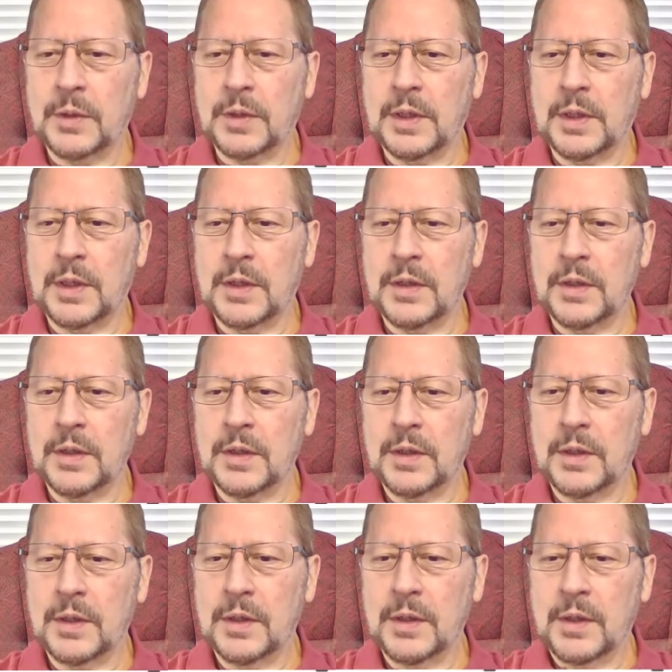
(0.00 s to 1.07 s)
here,
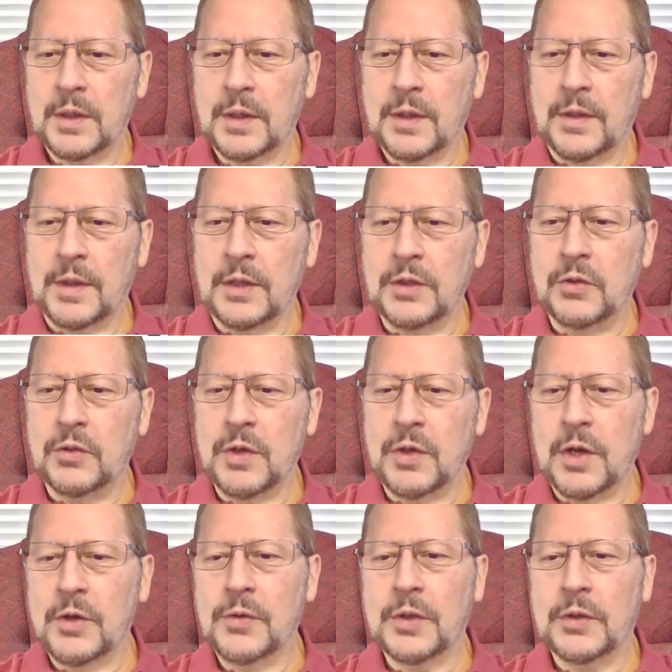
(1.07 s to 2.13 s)
then you
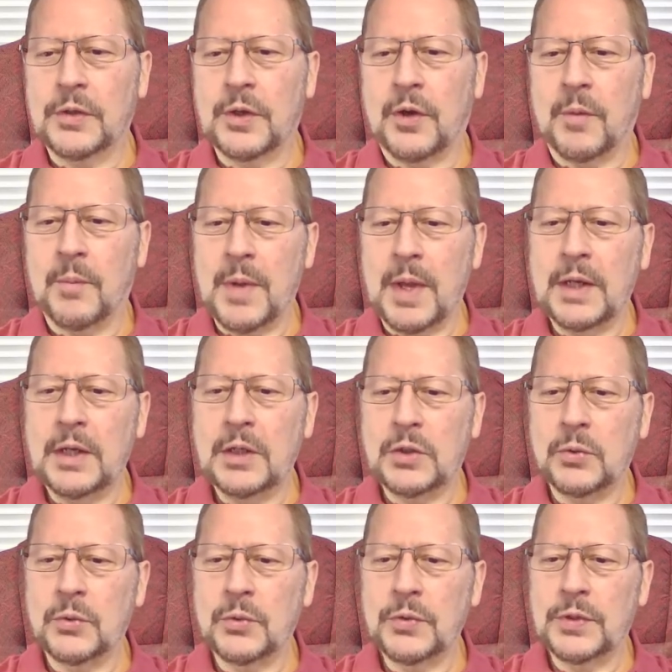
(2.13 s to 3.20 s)
know that there are many
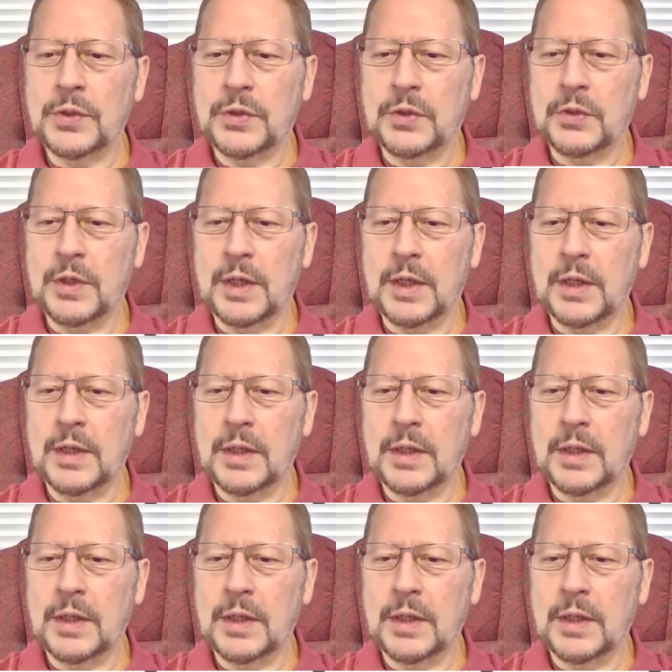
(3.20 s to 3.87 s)
tools that you need.